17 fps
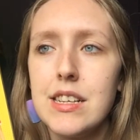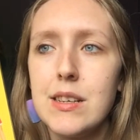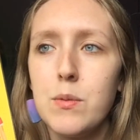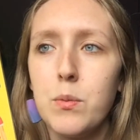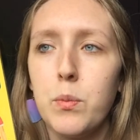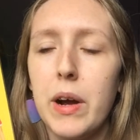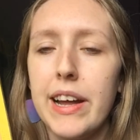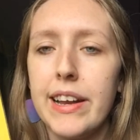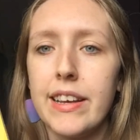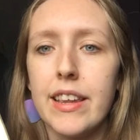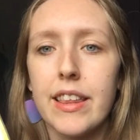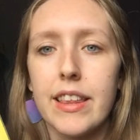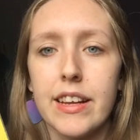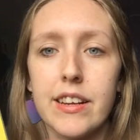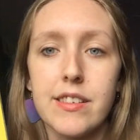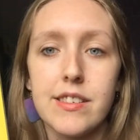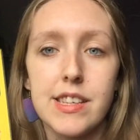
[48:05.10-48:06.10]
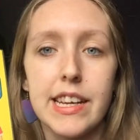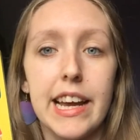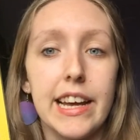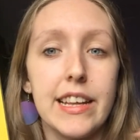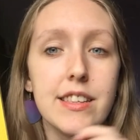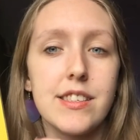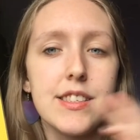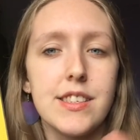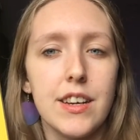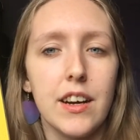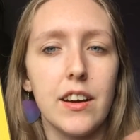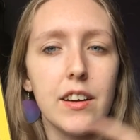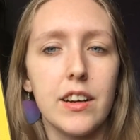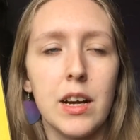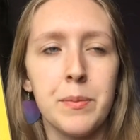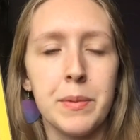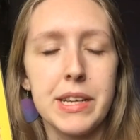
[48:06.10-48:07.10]
when things again
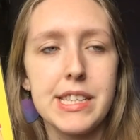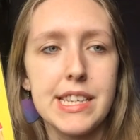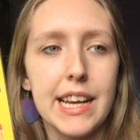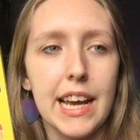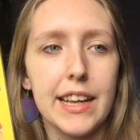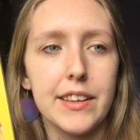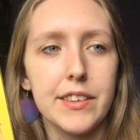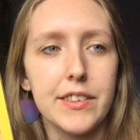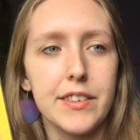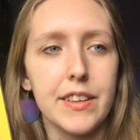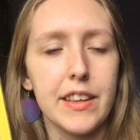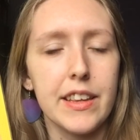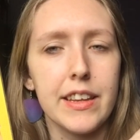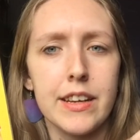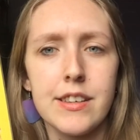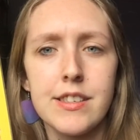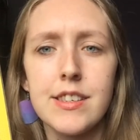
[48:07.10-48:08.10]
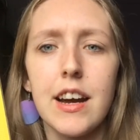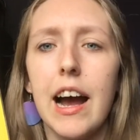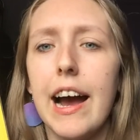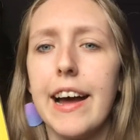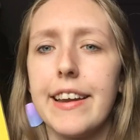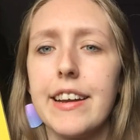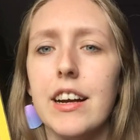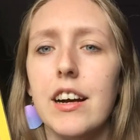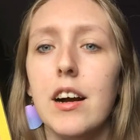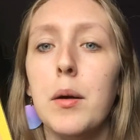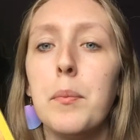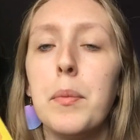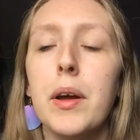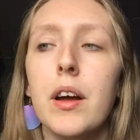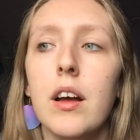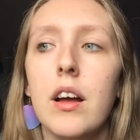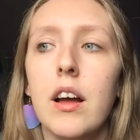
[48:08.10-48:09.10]
start coming together and things start adding up,
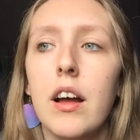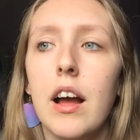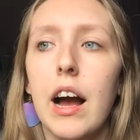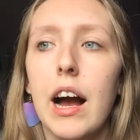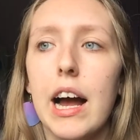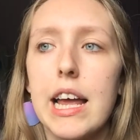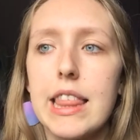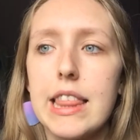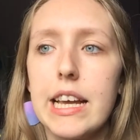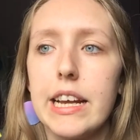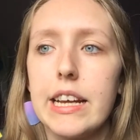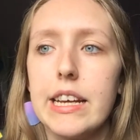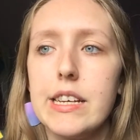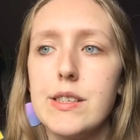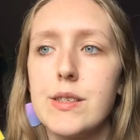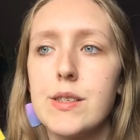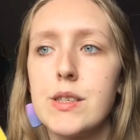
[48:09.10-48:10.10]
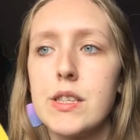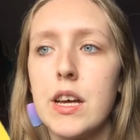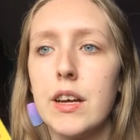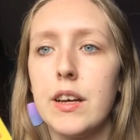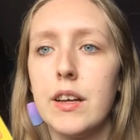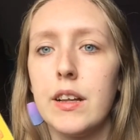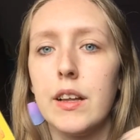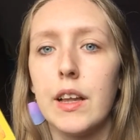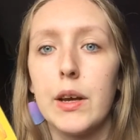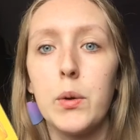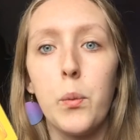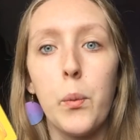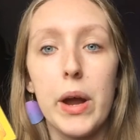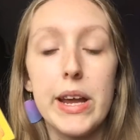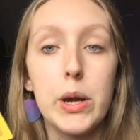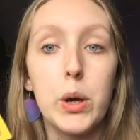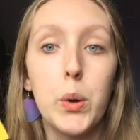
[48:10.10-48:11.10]
I think is like
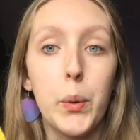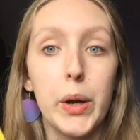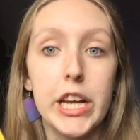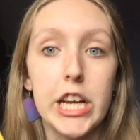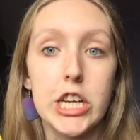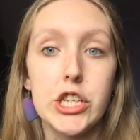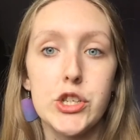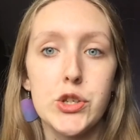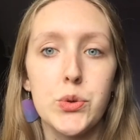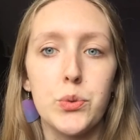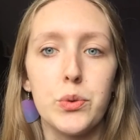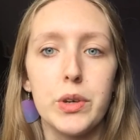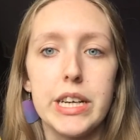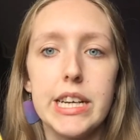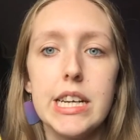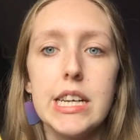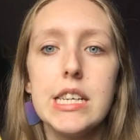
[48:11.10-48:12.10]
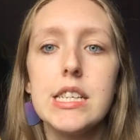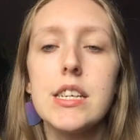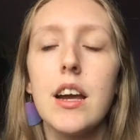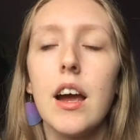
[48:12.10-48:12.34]
way quicker to read,